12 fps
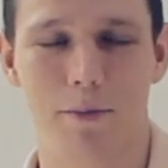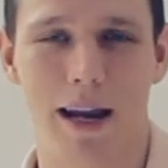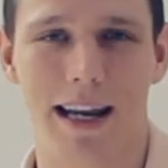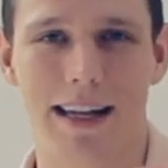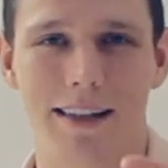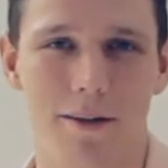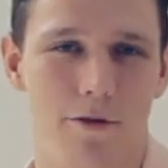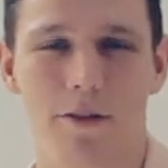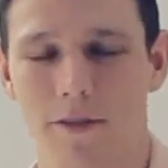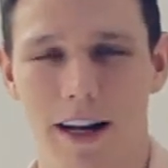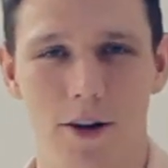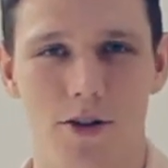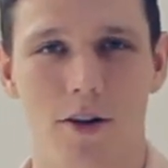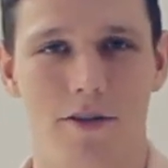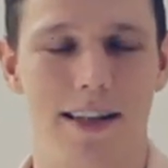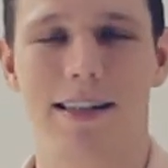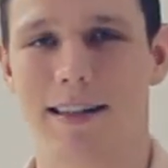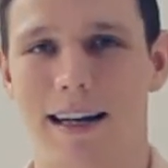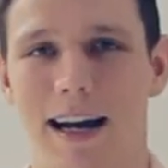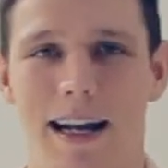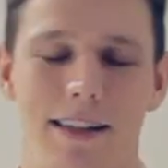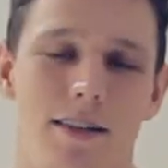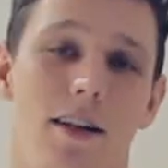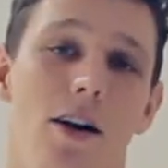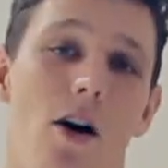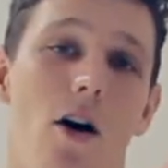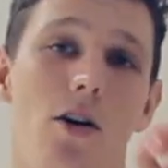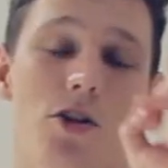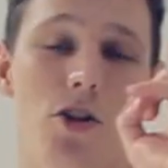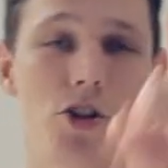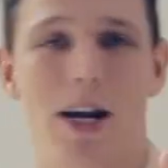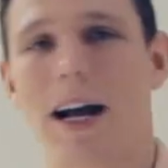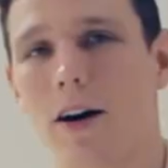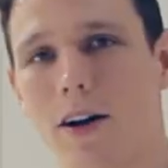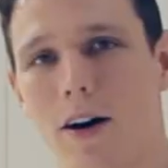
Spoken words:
making different videos of these kinds. Also check out